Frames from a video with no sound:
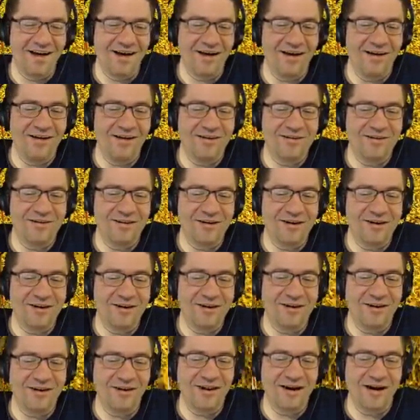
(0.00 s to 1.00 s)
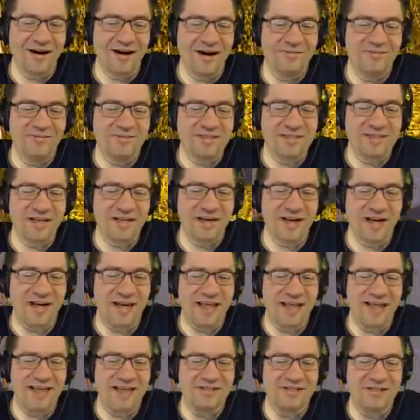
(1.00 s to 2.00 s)
You see it? I'm stuck. I
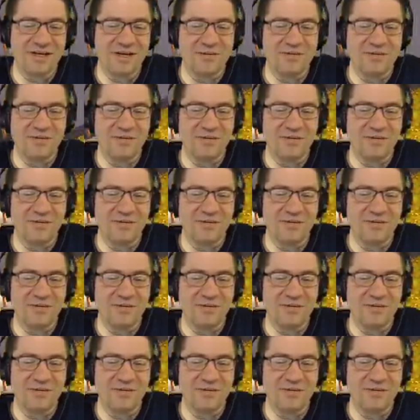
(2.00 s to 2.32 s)
can't jump.